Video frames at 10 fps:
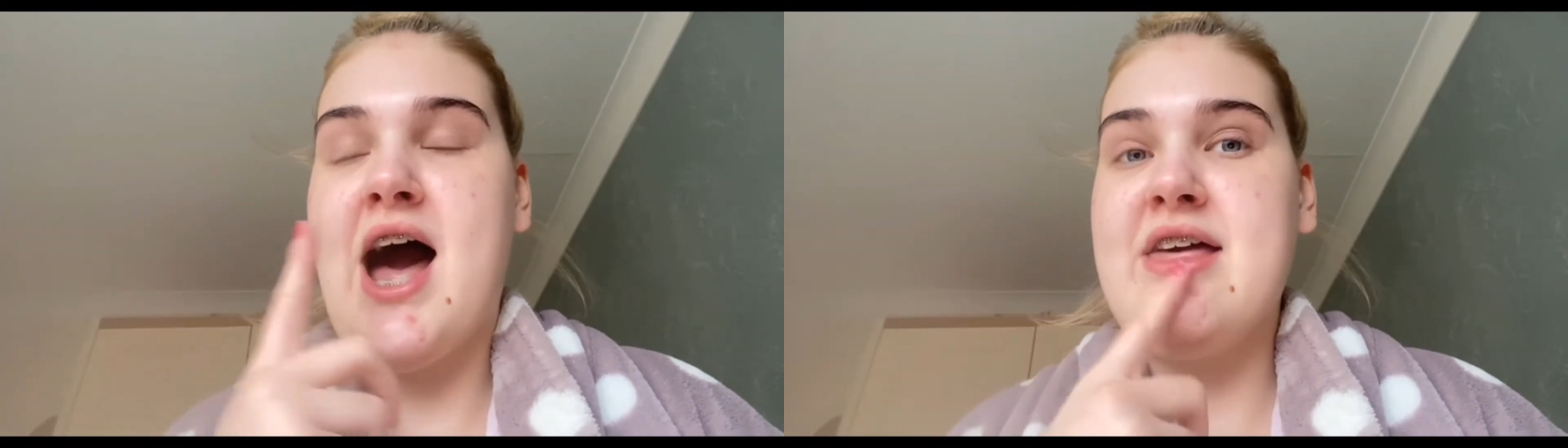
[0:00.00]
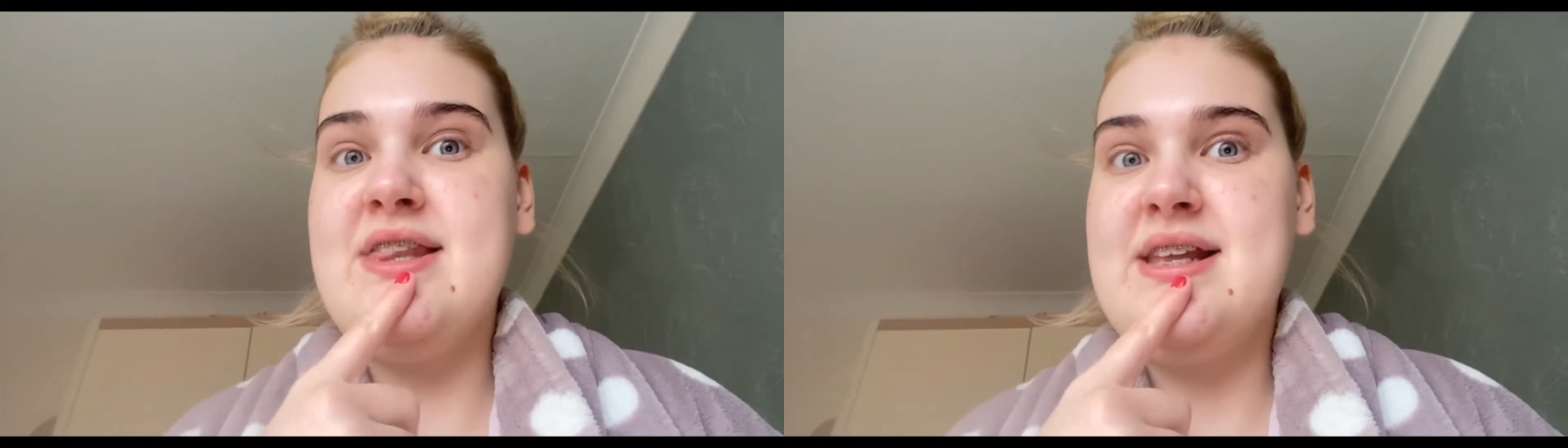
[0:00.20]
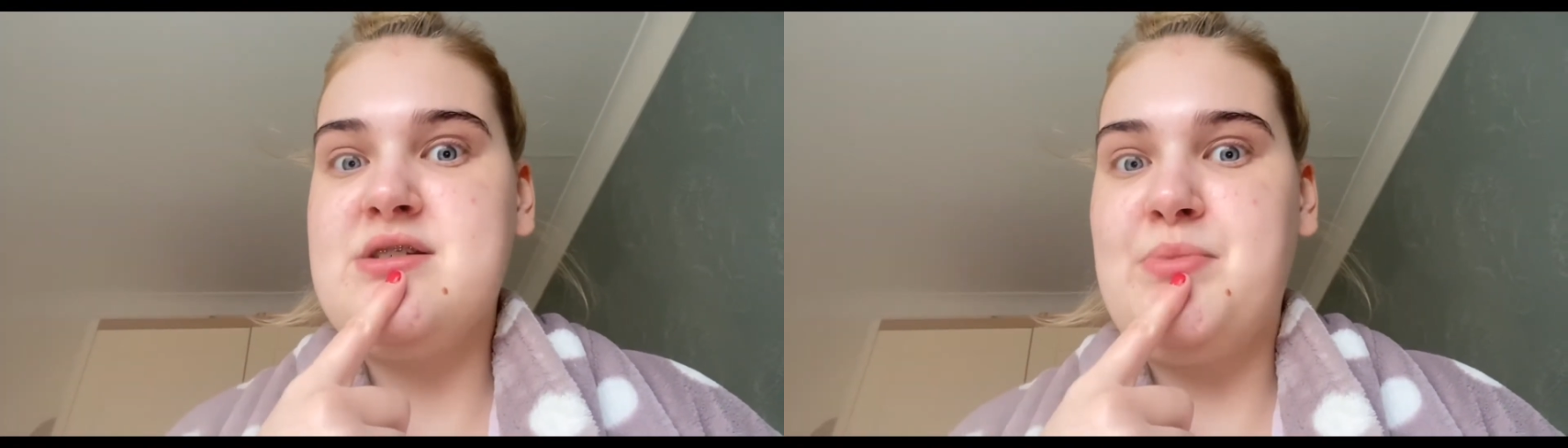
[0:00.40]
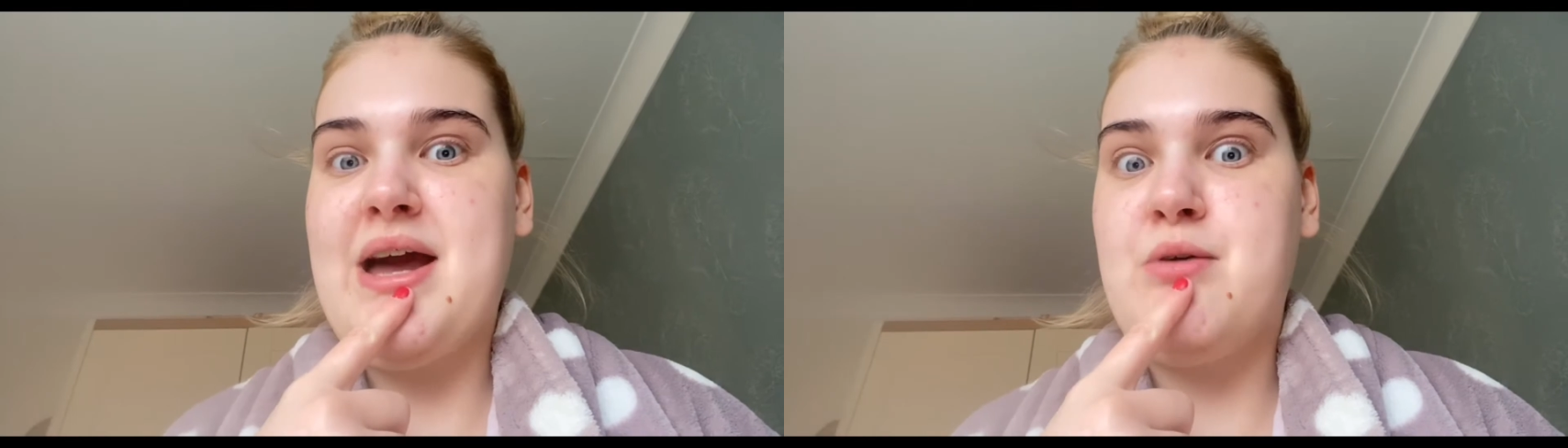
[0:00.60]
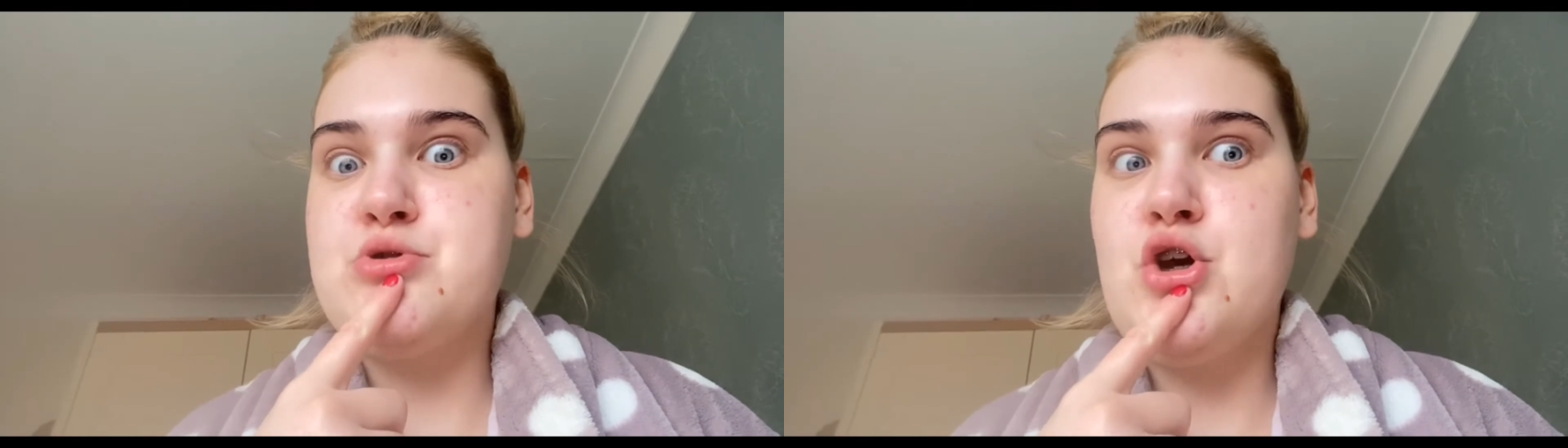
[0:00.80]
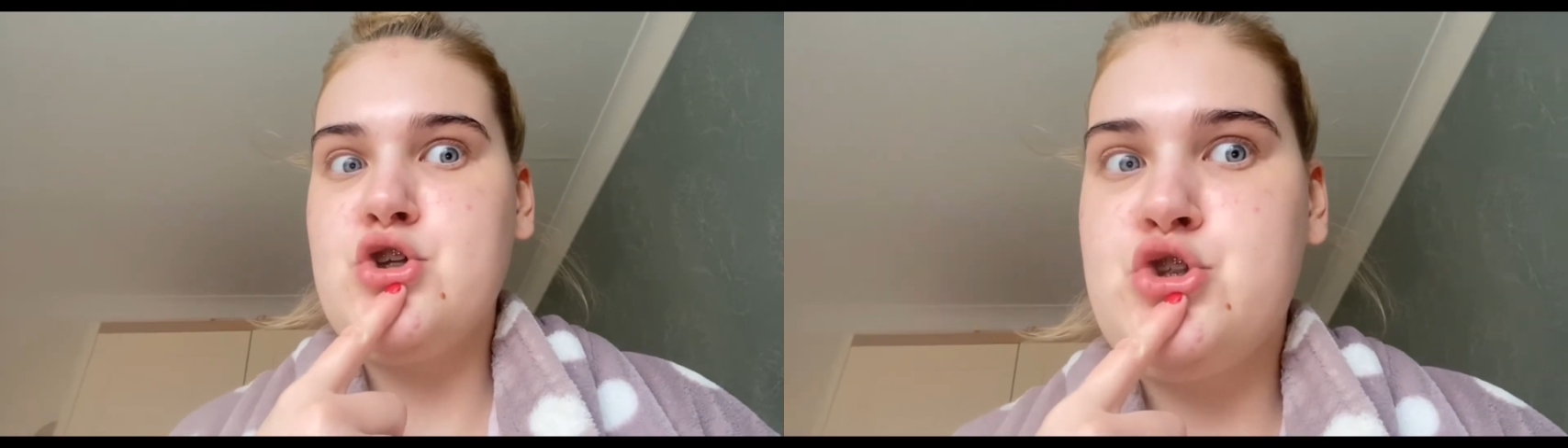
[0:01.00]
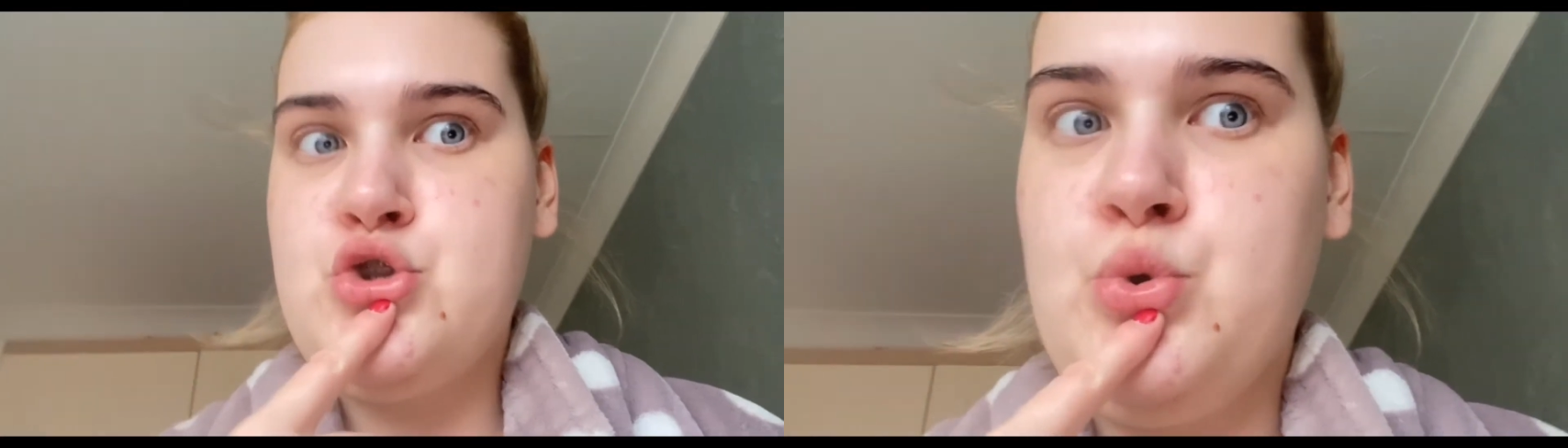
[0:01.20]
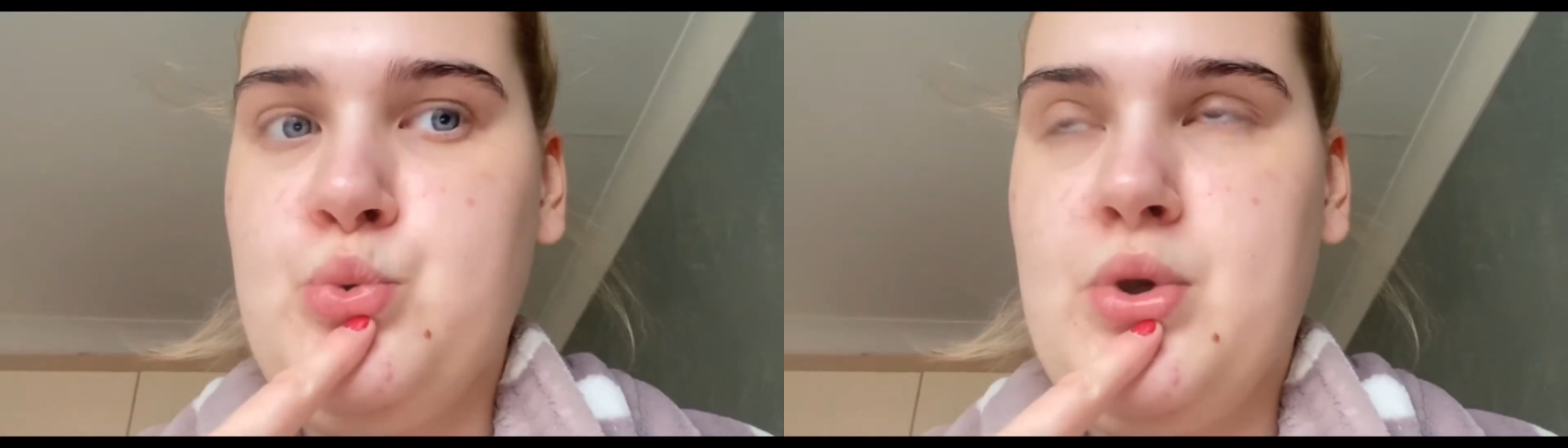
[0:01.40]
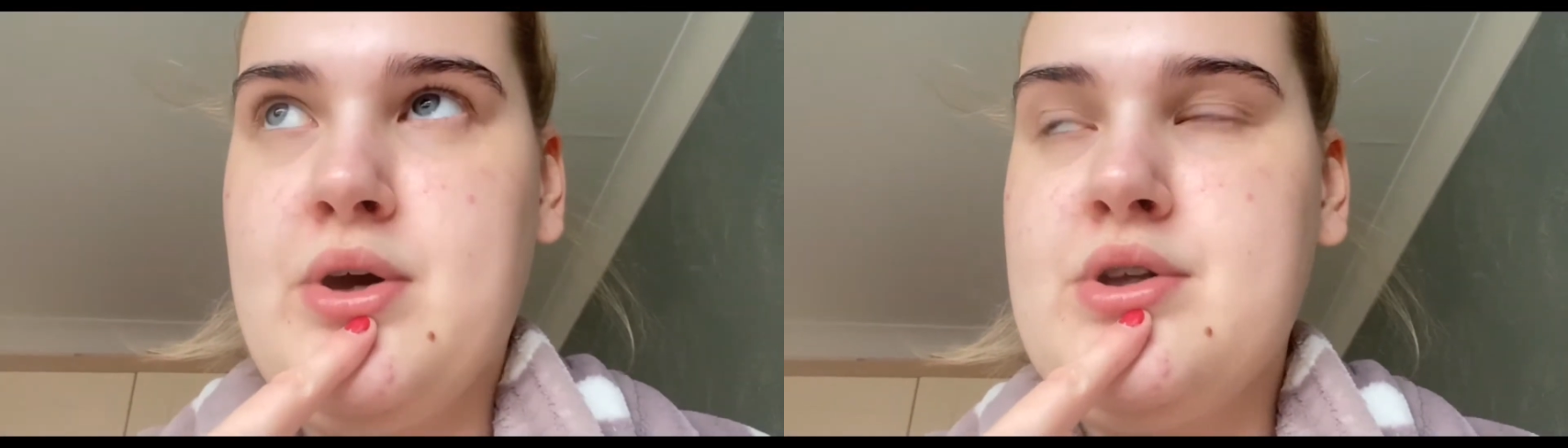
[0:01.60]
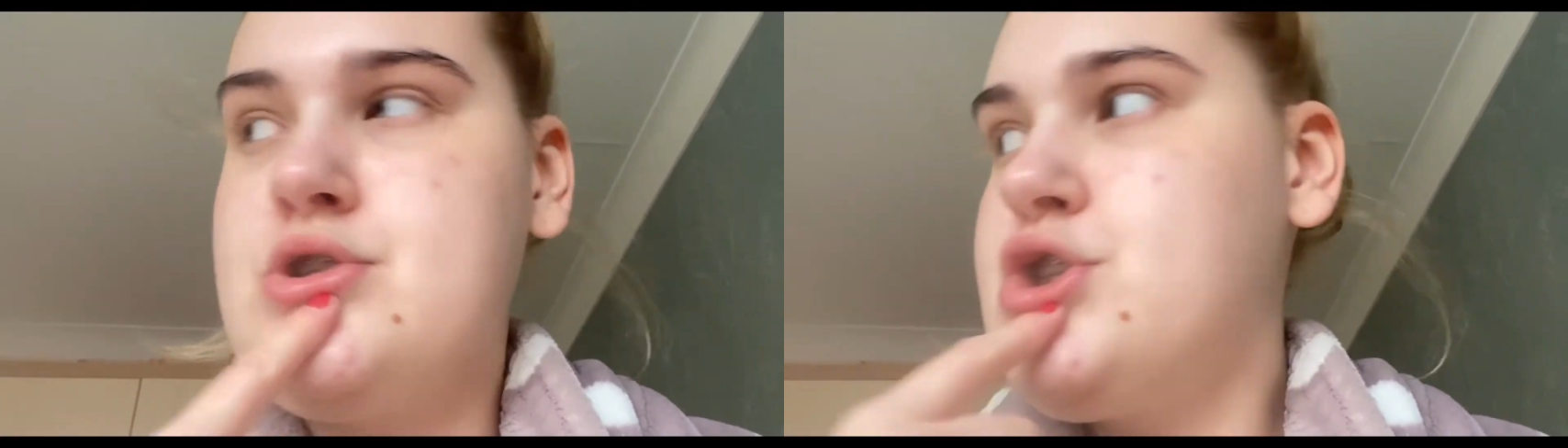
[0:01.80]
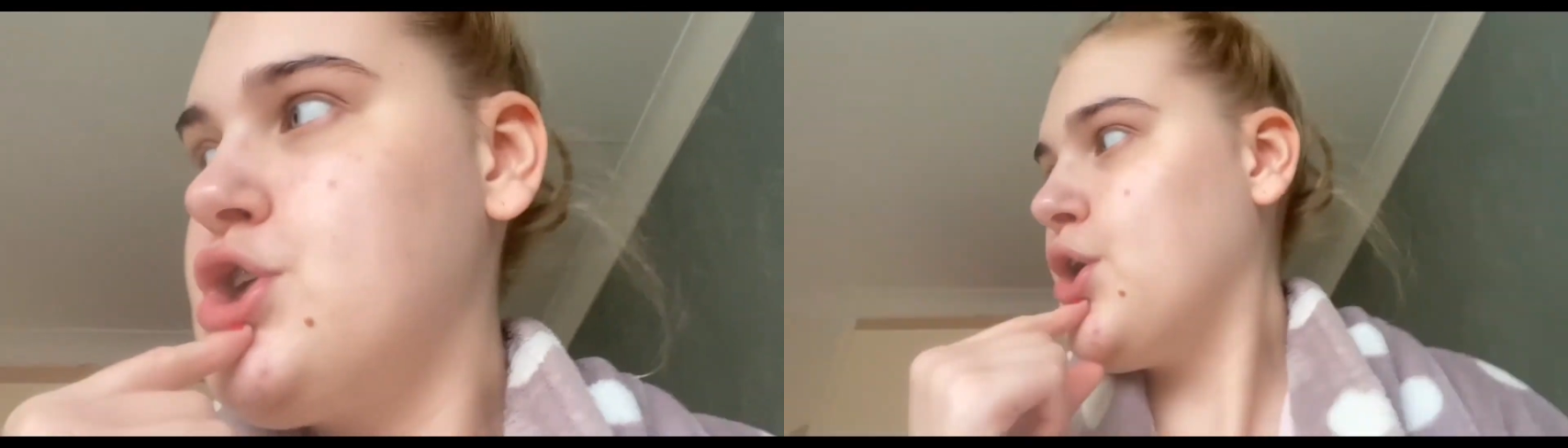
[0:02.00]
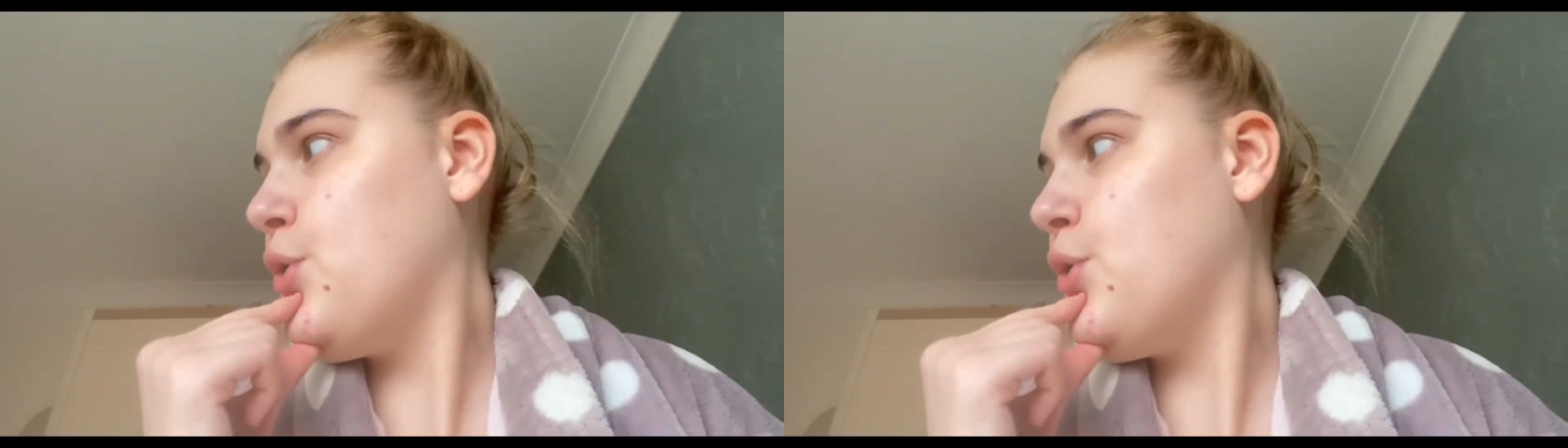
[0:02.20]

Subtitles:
I need to be out soon. So